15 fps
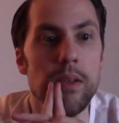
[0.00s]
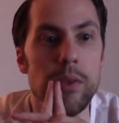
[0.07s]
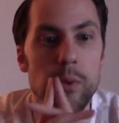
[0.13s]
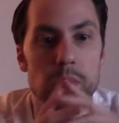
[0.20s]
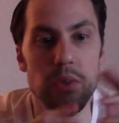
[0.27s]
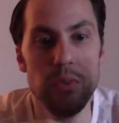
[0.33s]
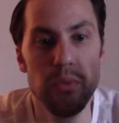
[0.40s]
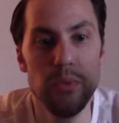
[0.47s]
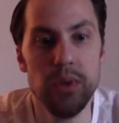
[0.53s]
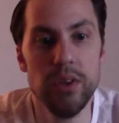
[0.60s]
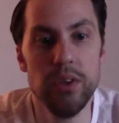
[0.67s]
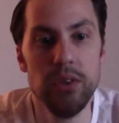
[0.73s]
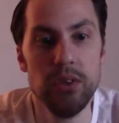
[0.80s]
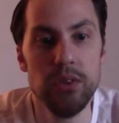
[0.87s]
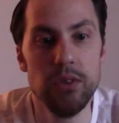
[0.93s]
There were the
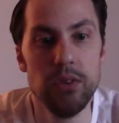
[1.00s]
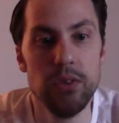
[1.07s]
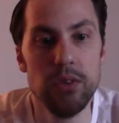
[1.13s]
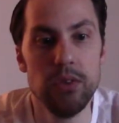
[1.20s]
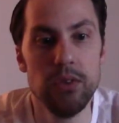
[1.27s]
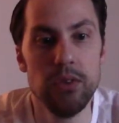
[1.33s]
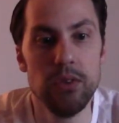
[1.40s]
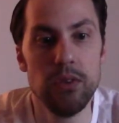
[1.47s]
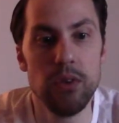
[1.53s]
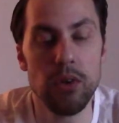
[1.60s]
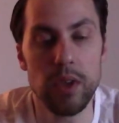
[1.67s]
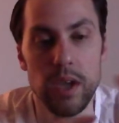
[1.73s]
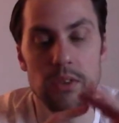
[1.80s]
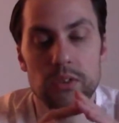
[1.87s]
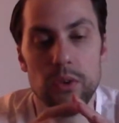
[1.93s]
three...
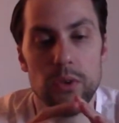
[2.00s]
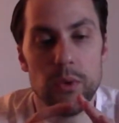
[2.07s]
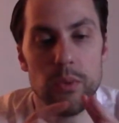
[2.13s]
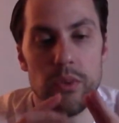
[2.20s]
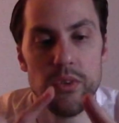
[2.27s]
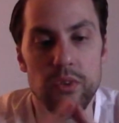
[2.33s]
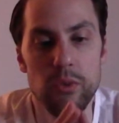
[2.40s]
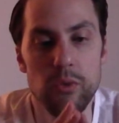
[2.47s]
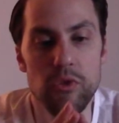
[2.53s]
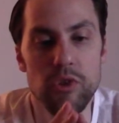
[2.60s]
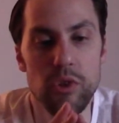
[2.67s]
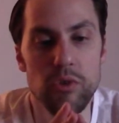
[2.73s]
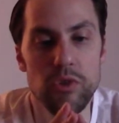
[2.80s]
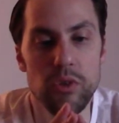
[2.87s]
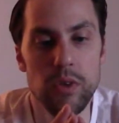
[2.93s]
Okay, so there were the two
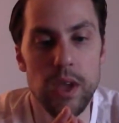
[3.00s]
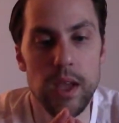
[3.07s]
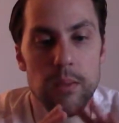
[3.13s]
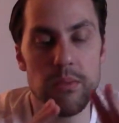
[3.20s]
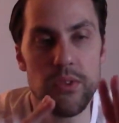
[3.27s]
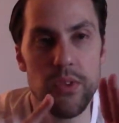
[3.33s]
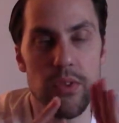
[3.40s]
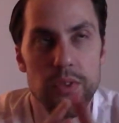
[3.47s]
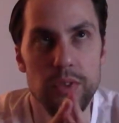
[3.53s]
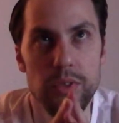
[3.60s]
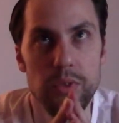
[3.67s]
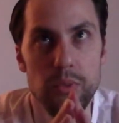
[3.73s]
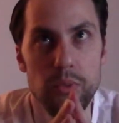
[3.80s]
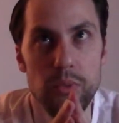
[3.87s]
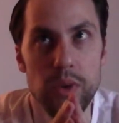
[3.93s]
JoJo games, the
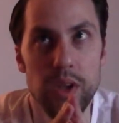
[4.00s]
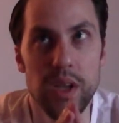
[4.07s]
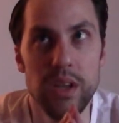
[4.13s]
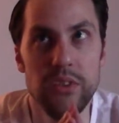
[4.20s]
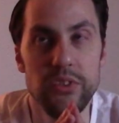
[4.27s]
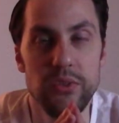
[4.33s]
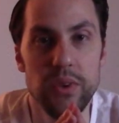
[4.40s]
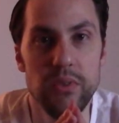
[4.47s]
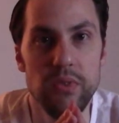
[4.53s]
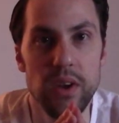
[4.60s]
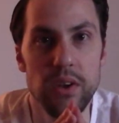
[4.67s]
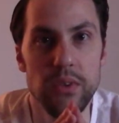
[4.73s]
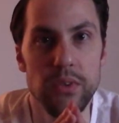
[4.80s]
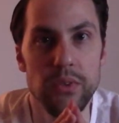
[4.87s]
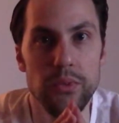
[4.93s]
three Street
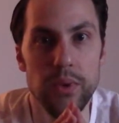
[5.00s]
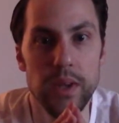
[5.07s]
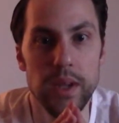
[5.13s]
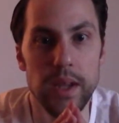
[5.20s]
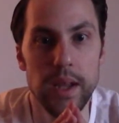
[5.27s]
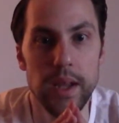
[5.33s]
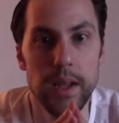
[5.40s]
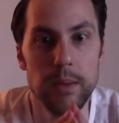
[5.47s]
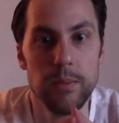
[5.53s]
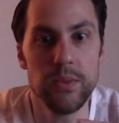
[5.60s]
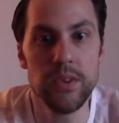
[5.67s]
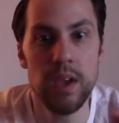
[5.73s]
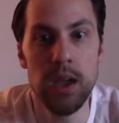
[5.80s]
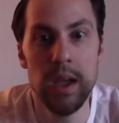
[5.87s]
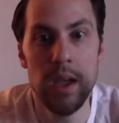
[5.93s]
Fighter three
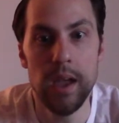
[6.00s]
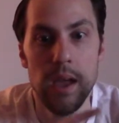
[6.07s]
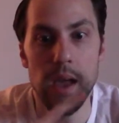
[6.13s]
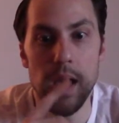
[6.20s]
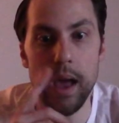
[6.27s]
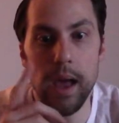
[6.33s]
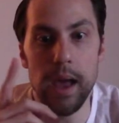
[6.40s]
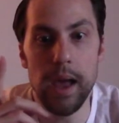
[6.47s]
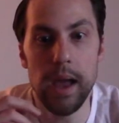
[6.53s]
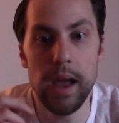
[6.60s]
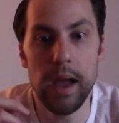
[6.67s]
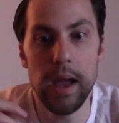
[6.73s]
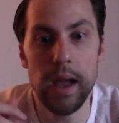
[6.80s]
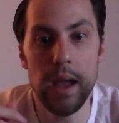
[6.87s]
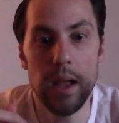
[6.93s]
games,
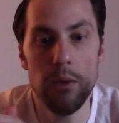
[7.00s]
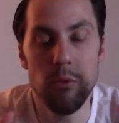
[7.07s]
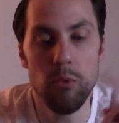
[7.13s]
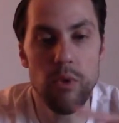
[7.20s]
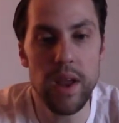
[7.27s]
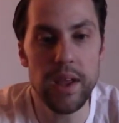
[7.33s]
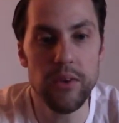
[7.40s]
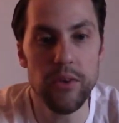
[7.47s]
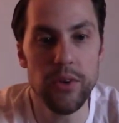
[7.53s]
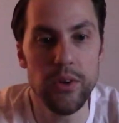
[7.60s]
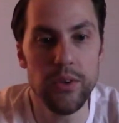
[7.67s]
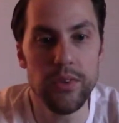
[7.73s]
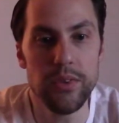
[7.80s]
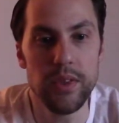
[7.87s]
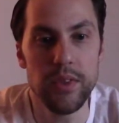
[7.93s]
and Red
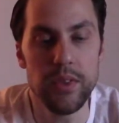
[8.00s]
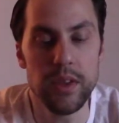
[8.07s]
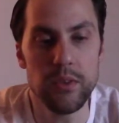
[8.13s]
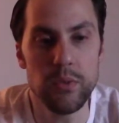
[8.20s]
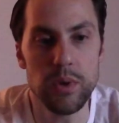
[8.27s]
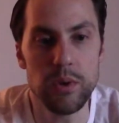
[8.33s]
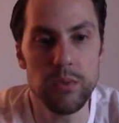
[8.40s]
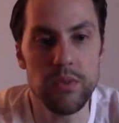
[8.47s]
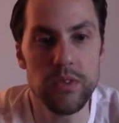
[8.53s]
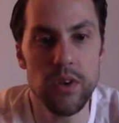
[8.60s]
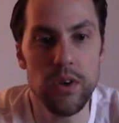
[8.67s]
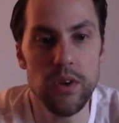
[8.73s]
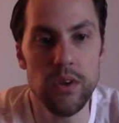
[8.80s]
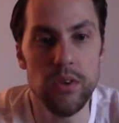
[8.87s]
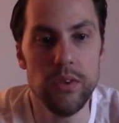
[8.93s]
Earth, I think is what it was
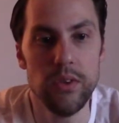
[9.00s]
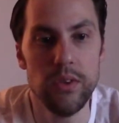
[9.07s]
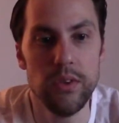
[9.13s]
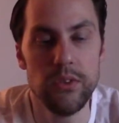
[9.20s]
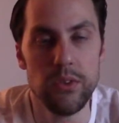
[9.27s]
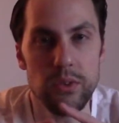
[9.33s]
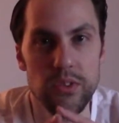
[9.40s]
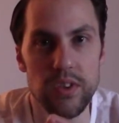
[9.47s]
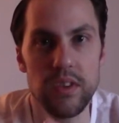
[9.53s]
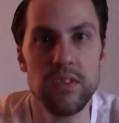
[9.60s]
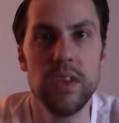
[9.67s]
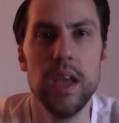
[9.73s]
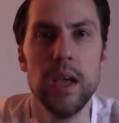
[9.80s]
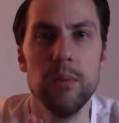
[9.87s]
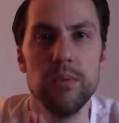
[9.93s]
called. So six
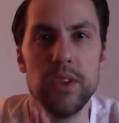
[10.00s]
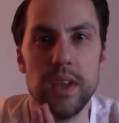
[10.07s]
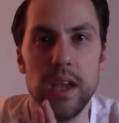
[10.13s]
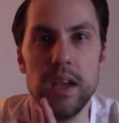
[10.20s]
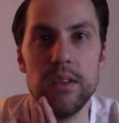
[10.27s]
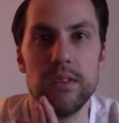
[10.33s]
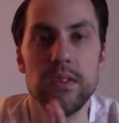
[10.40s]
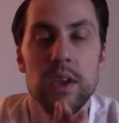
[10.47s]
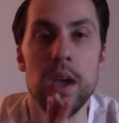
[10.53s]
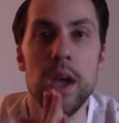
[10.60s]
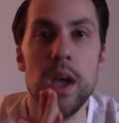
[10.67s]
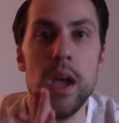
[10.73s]
games, I guess.